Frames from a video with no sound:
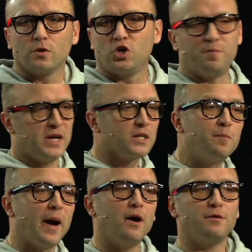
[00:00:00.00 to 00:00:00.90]
Could be a
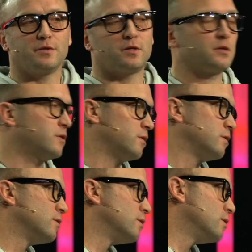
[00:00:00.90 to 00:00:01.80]
spouse.
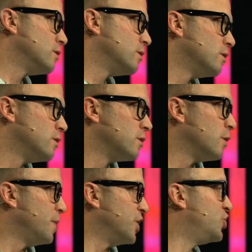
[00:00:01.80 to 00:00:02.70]

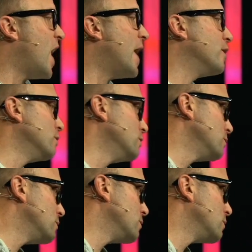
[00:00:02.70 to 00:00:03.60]
Could be a child,
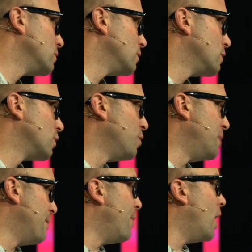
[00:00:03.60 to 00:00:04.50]
could
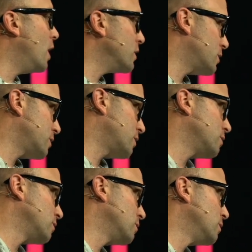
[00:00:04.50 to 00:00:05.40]
be a boss,
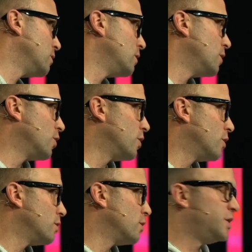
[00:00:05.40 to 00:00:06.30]

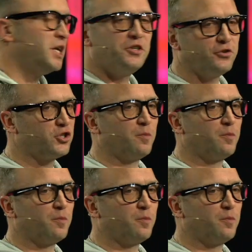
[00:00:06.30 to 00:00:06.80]
teachers,